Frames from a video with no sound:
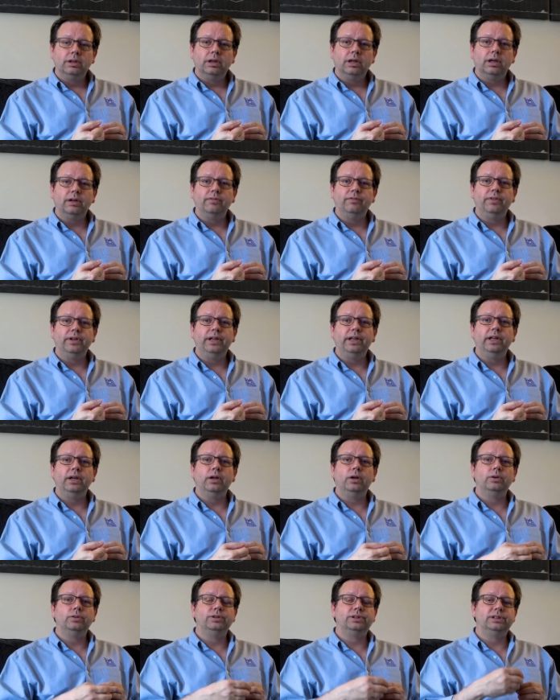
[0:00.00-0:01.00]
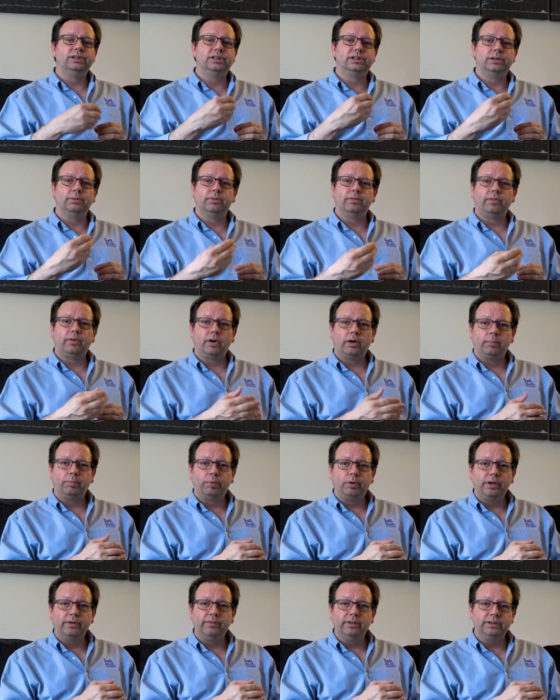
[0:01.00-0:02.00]
uh, videos and some of our
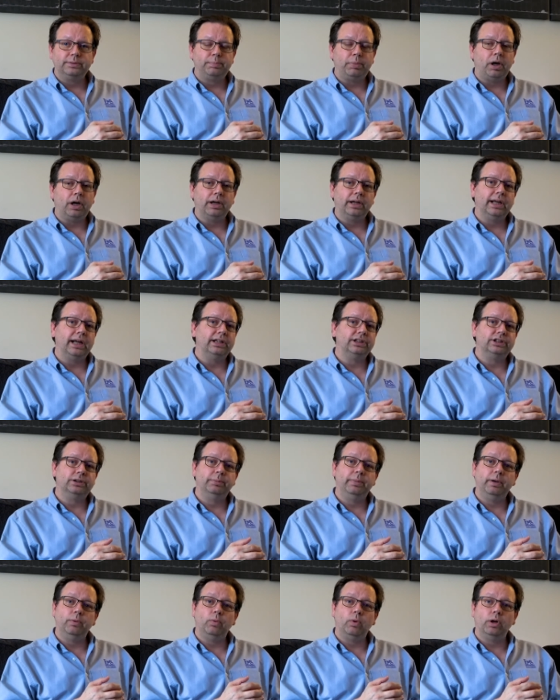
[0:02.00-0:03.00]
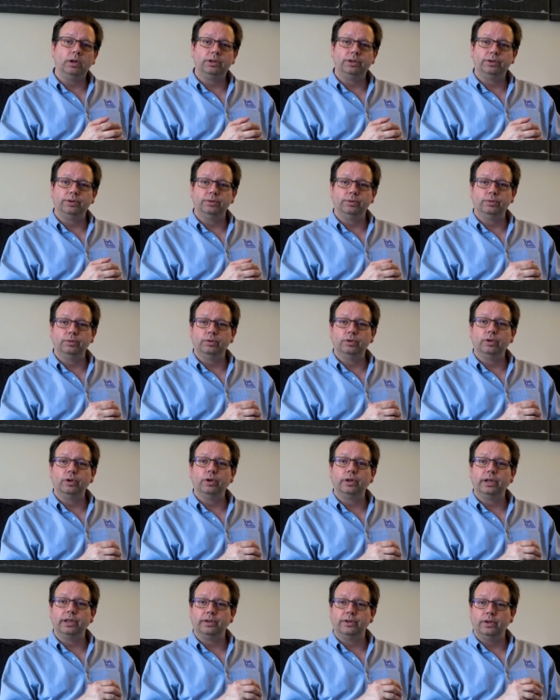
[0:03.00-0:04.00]
previous podcasts. You may want to
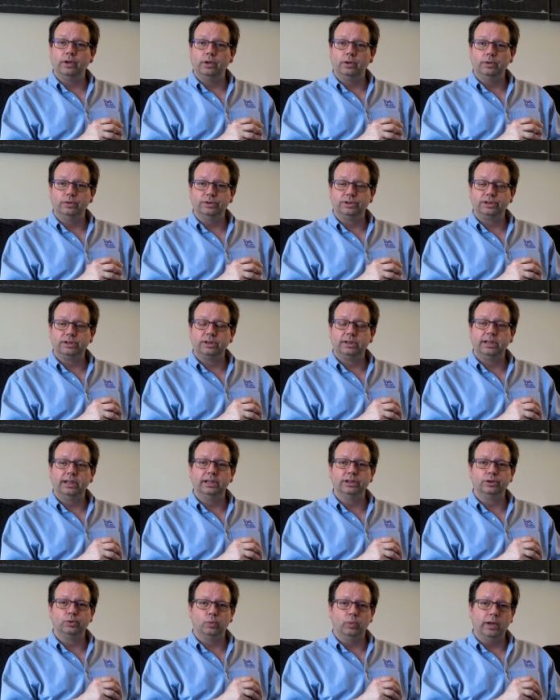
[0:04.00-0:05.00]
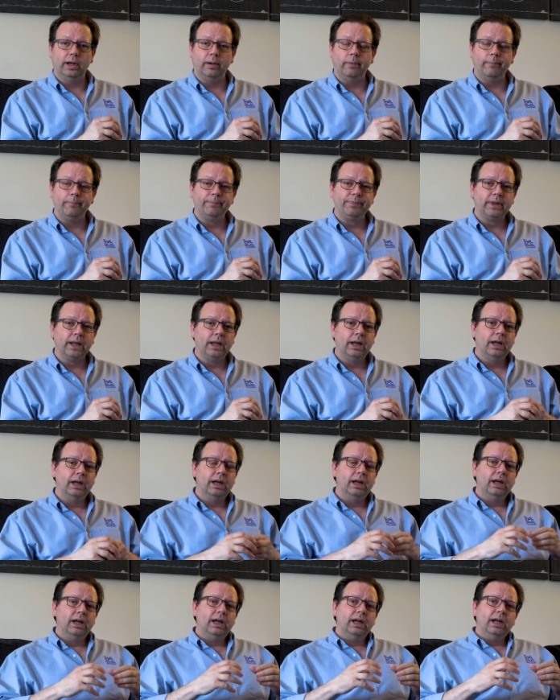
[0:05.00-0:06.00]
look at those as well.
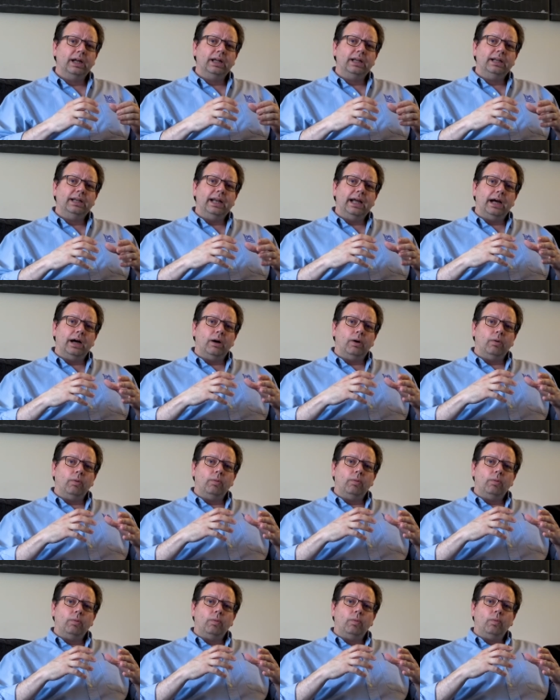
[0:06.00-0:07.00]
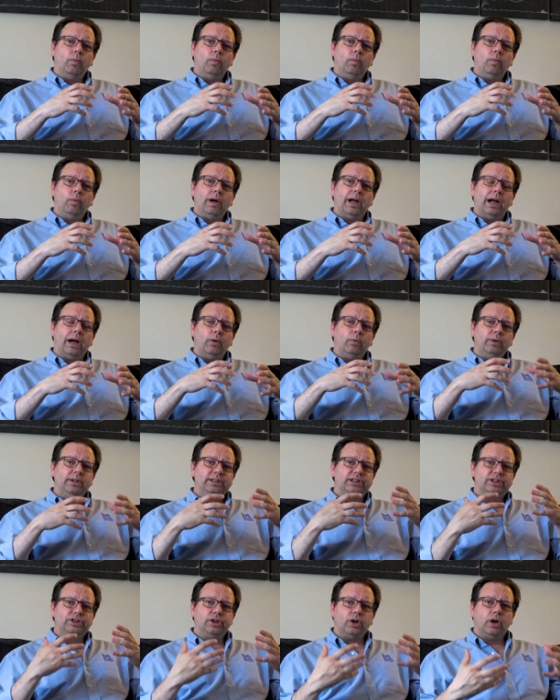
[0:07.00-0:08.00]
Now, how we
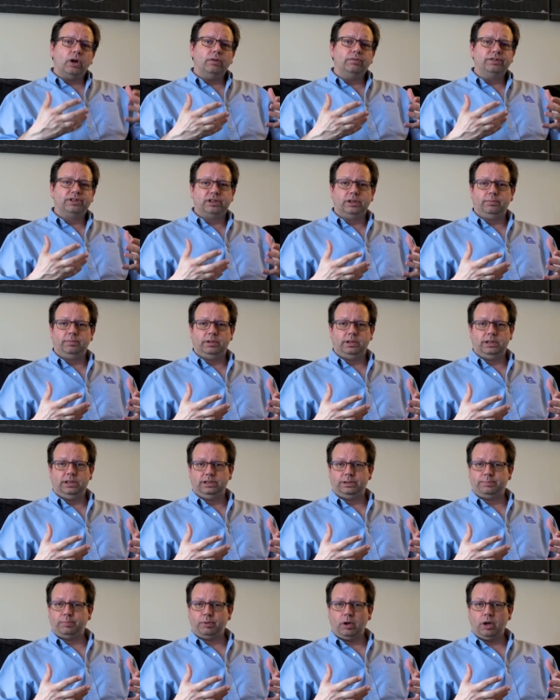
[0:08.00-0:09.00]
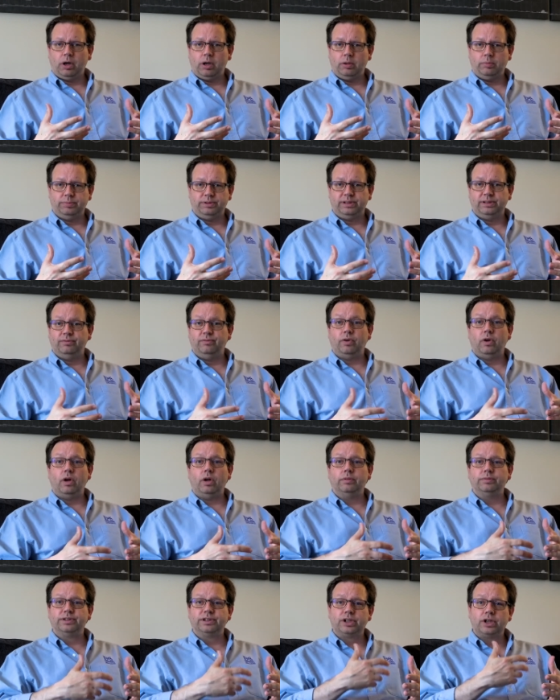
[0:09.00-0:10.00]
solve some of these problems
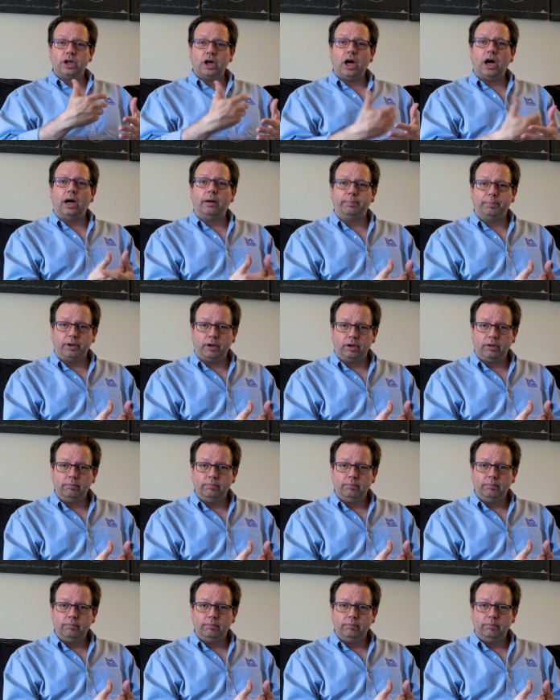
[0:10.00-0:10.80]
involves copper.